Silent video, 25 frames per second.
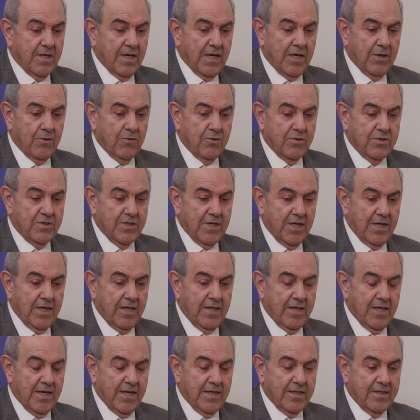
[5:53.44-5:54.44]
I would say
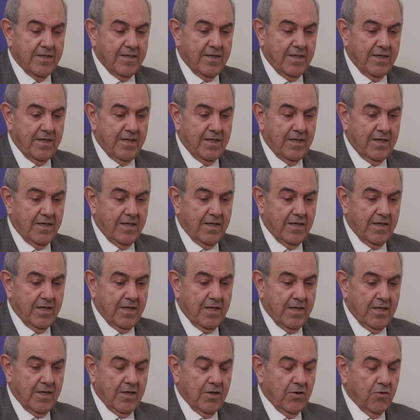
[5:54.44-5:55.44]
that the
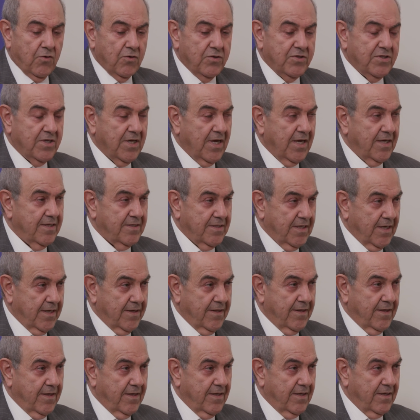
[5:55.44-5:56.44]
good signs are
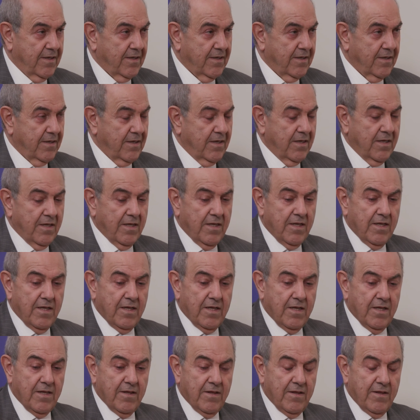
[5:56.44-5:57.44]
there.
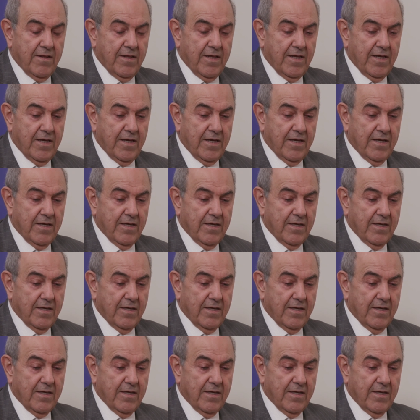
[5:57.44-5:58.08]
The